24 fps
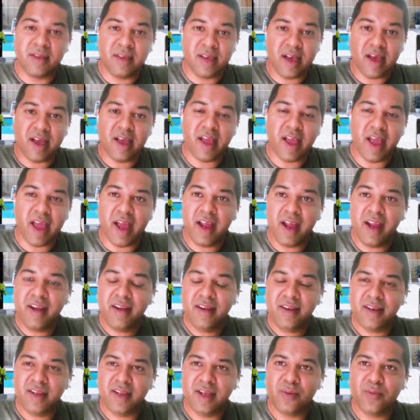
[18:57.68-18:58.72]
Yeah,
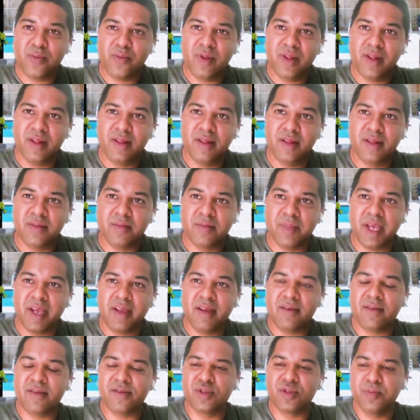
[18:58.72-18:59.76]
and it will
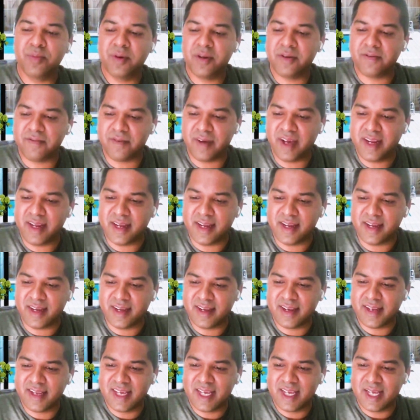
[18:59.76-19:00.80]
make it super fun.
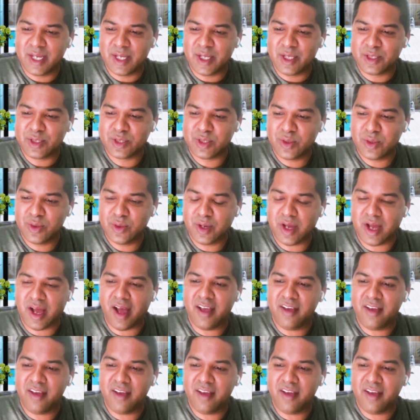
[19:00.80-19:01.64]
So mm-hmm.